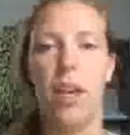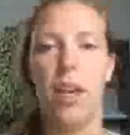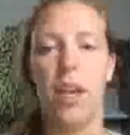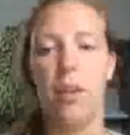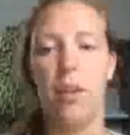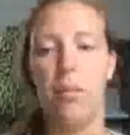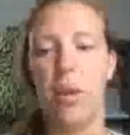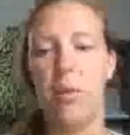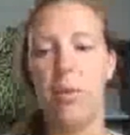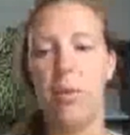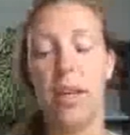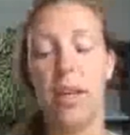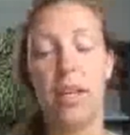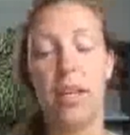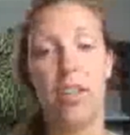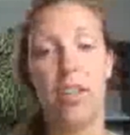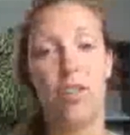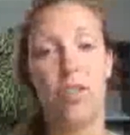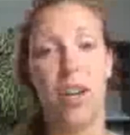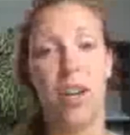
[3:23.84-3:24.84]
and maybe I
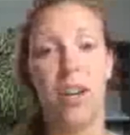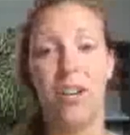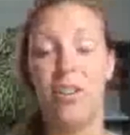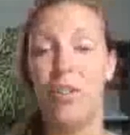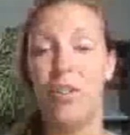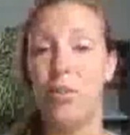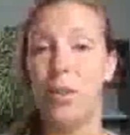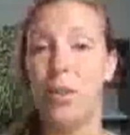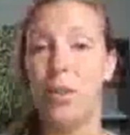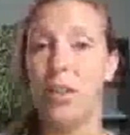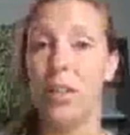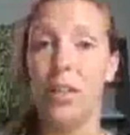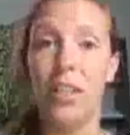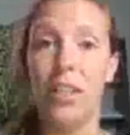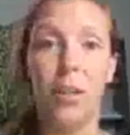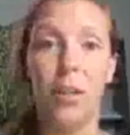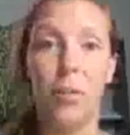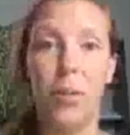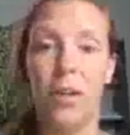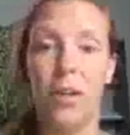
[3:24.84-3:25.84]
can try to do a
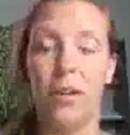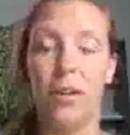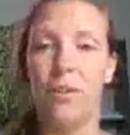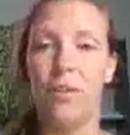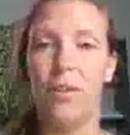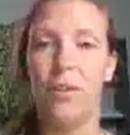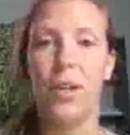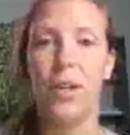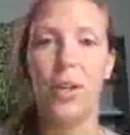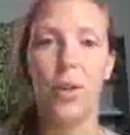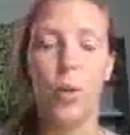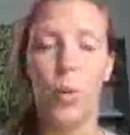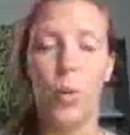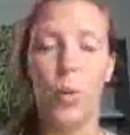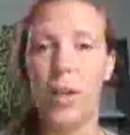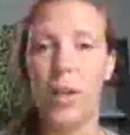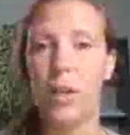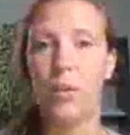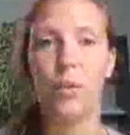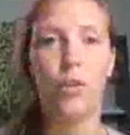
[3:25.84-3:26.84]
little bit of
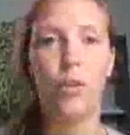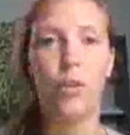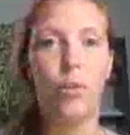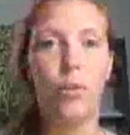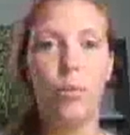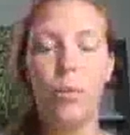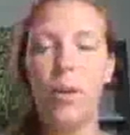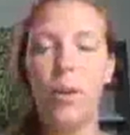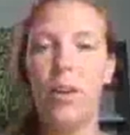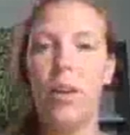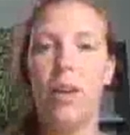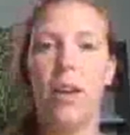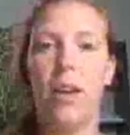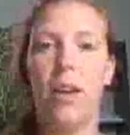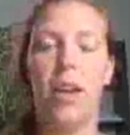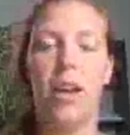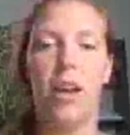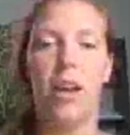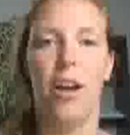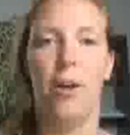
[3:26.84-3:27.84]
wiggle room
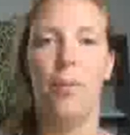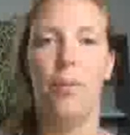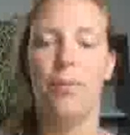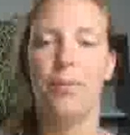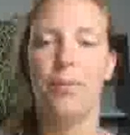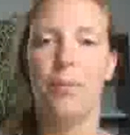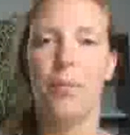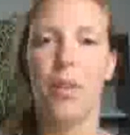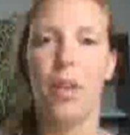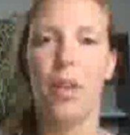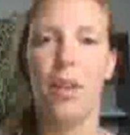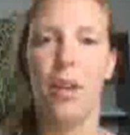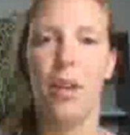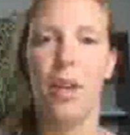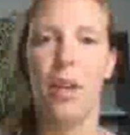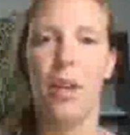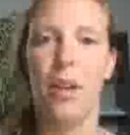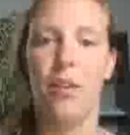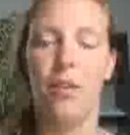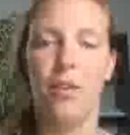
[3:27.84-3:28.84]

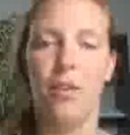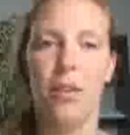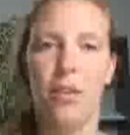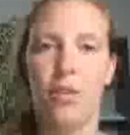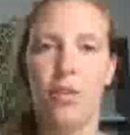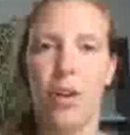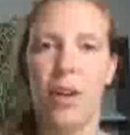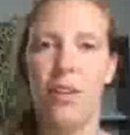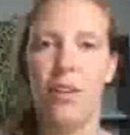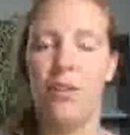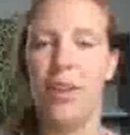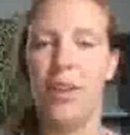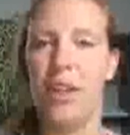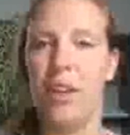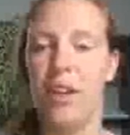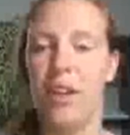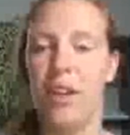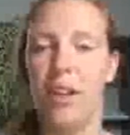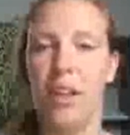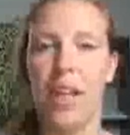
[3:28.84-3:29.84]
and try to fit
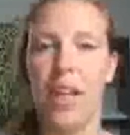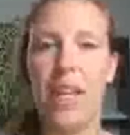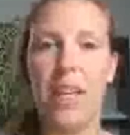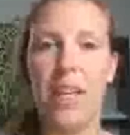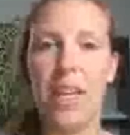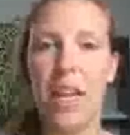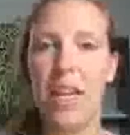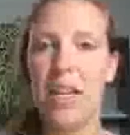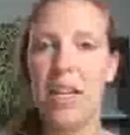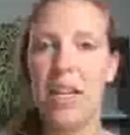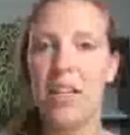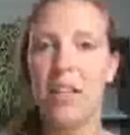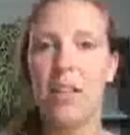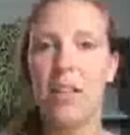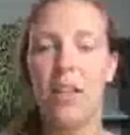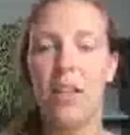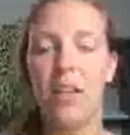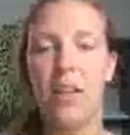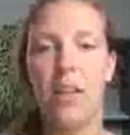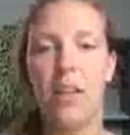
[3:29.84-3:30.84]
in a late night
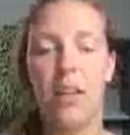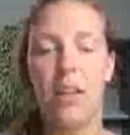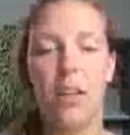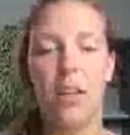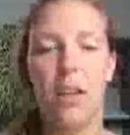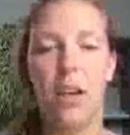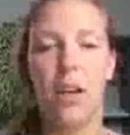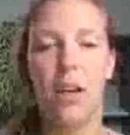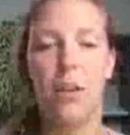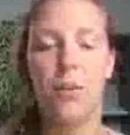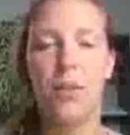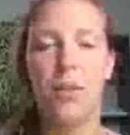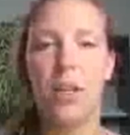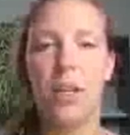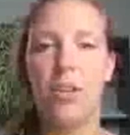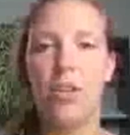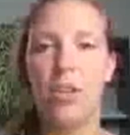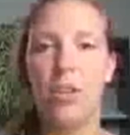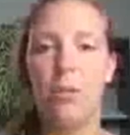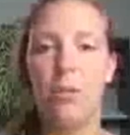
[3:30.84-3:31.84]

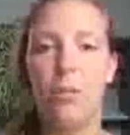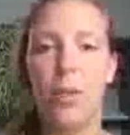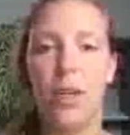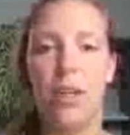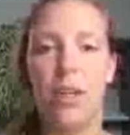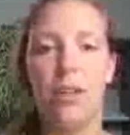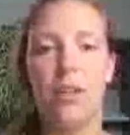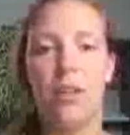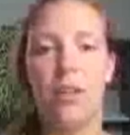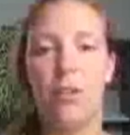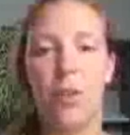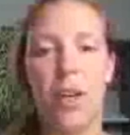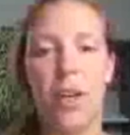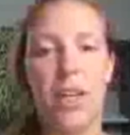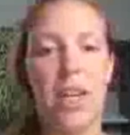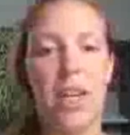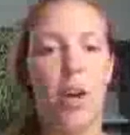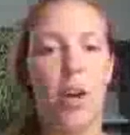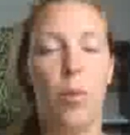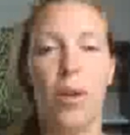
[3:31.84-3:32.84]
session, but
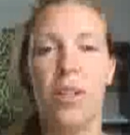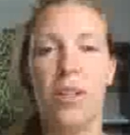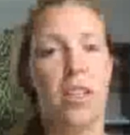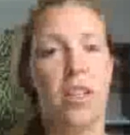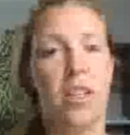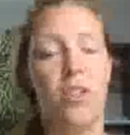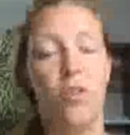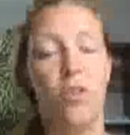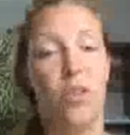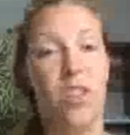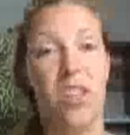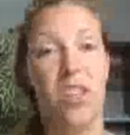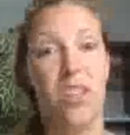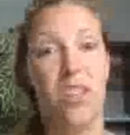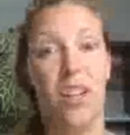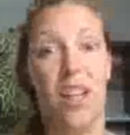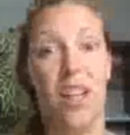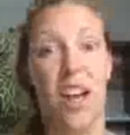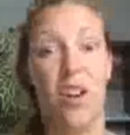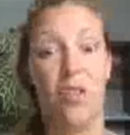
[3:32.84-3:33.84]
right now my schedule doesn't
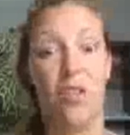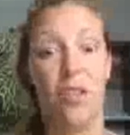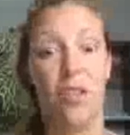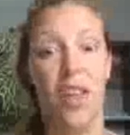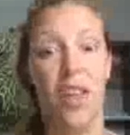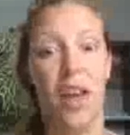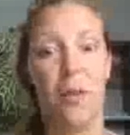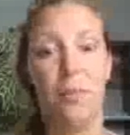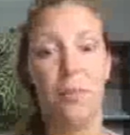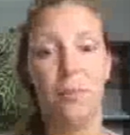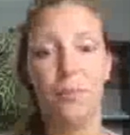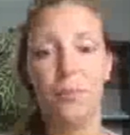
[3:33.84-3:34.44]
allow for that.